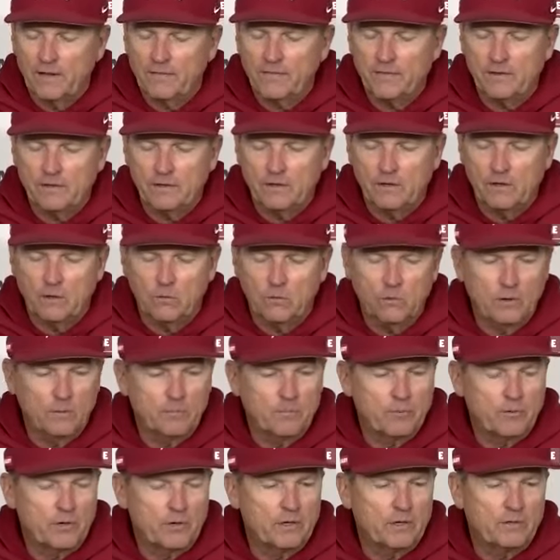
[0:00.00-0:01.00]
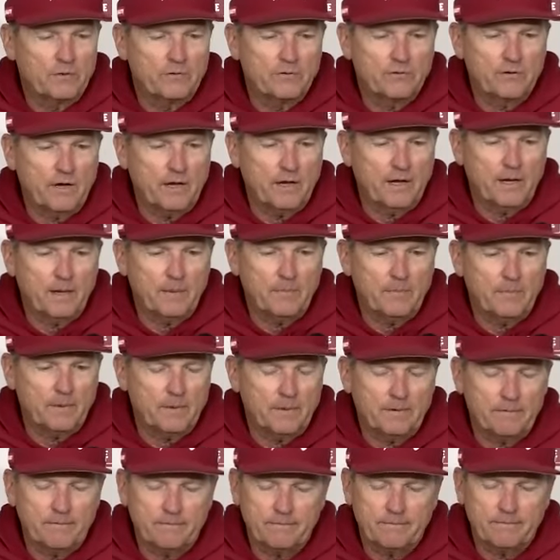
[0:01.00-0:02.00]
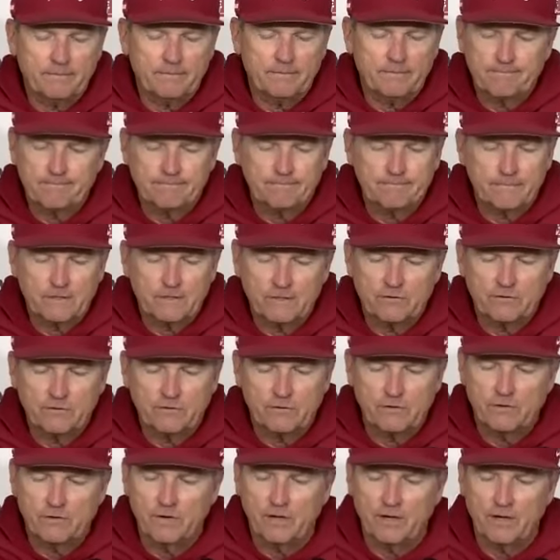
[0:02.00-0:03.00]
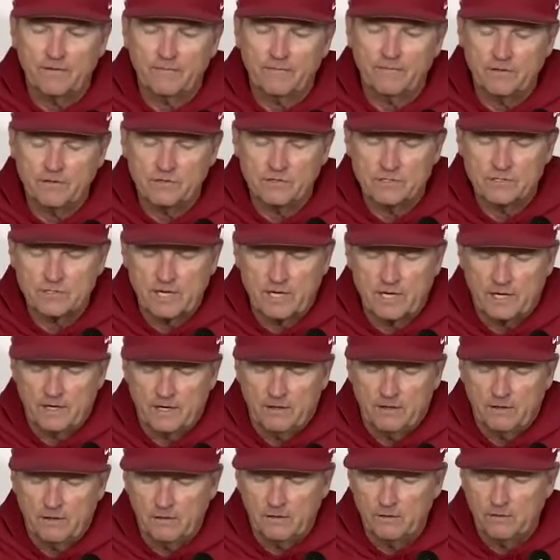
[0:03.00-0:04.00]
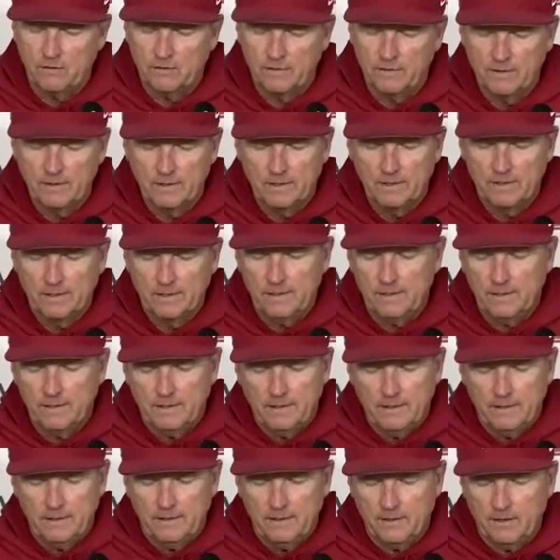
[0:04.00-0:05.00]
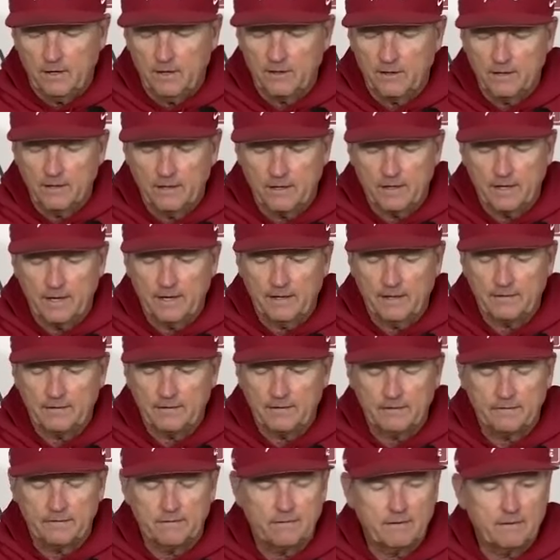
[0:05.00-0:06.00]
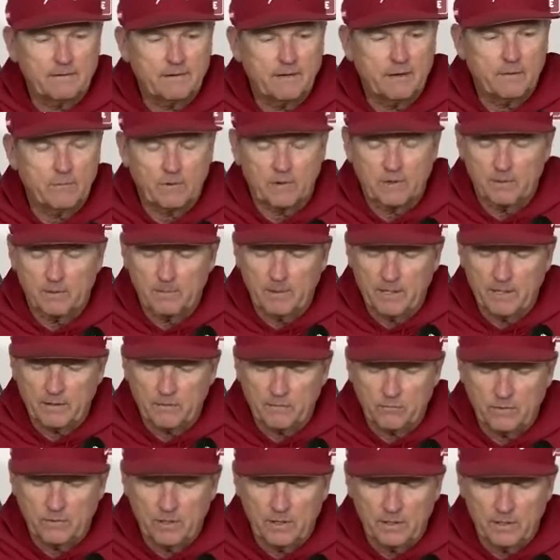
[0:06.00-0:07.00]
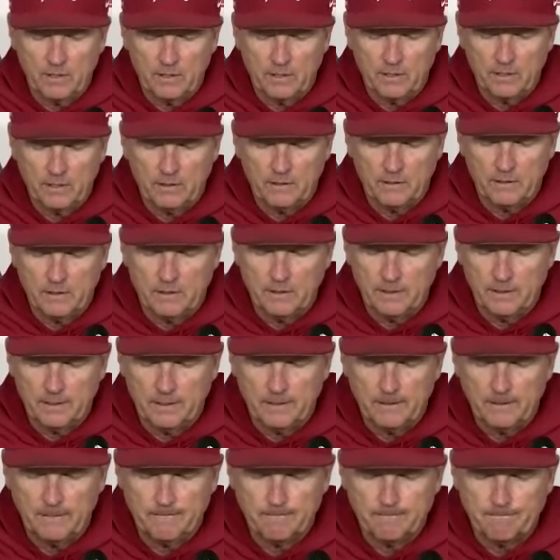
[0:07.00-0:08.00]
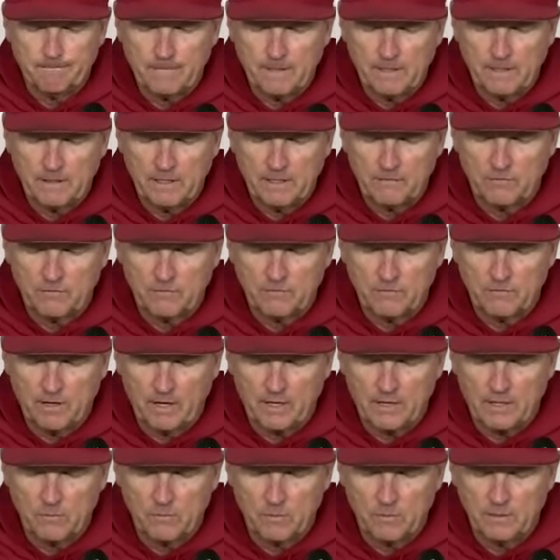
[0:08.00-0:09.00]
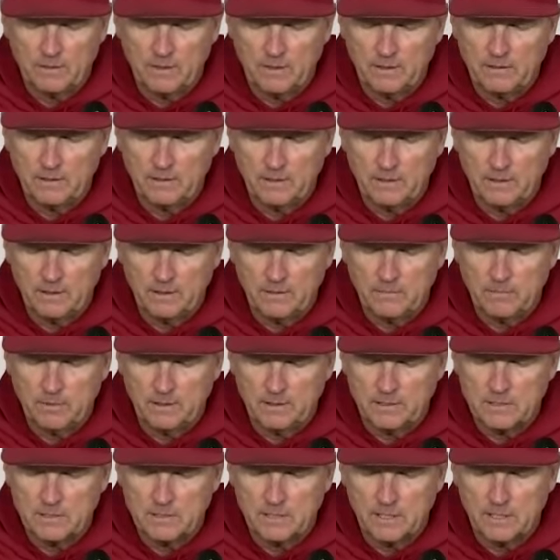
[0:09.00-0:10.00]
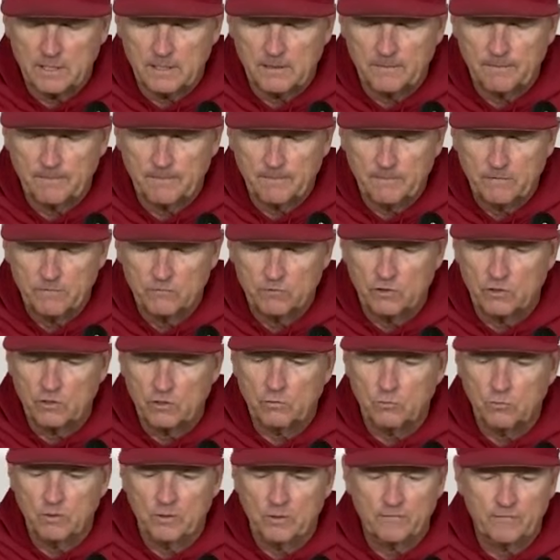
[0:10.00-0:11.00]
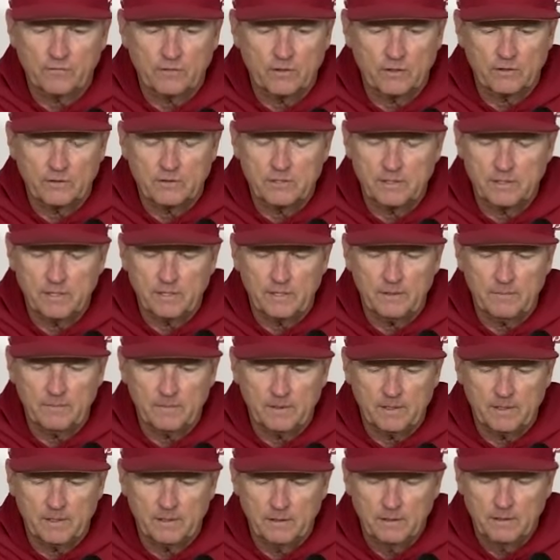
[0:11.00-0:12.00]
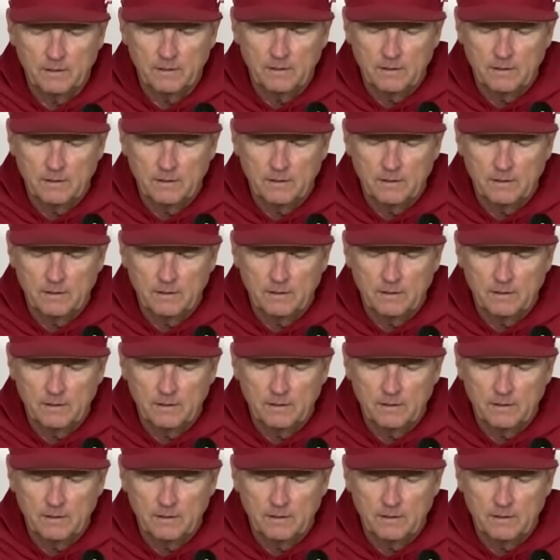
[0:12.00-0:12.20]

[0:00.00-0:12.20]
nothing. You know, we're in pretty good shape. And sure enough, you just kind of knew in our dugout that that they were going to make a run, and, uh, and, that's exactly what they did. But uh, it's a good win for our team, and